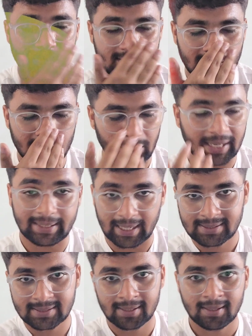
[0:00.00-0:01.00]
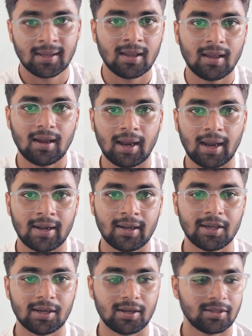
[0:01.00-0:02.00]
series or like test
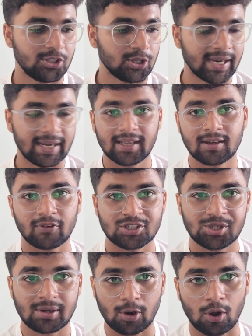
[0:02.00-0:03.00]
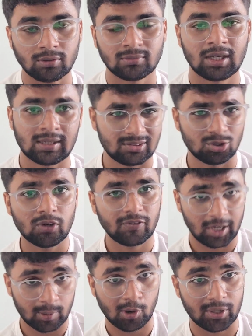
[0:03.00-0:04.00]
and you are getting a question wrong,
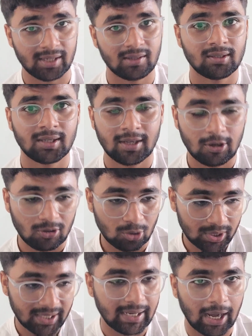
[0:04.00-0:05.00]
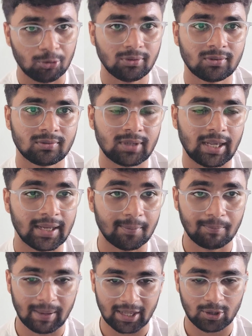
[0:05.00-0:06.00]
don't worry about it. Note it down
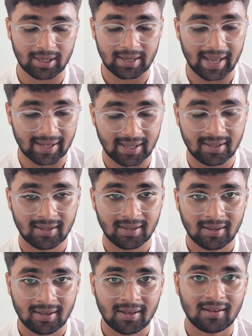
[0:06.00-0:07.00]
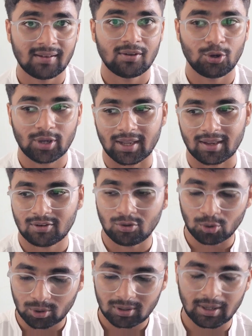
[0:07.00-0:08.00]
in a particular diary. Okay,
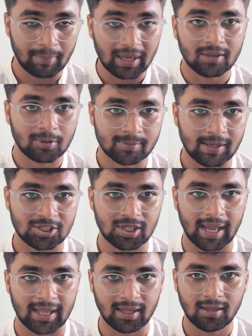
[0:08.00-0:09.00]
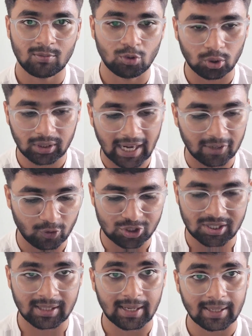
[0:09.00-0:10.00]
make a special diary, note that
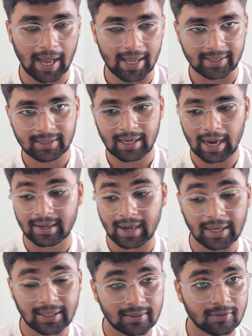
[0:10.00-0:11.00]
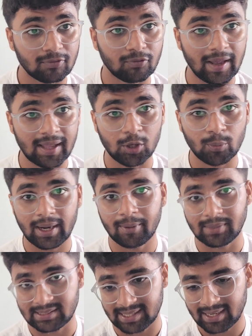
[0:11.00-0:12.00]
question in that diary and write where you
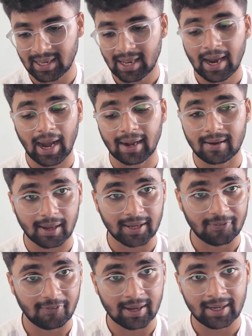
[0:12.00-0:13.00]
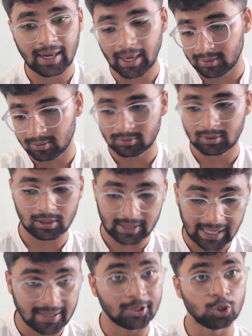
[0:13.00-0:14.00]
made a mistake and rectify it and
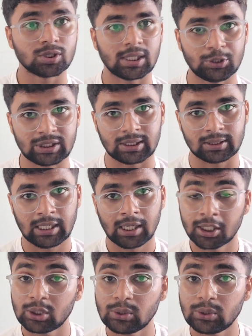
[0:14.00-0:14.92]
write a new solution.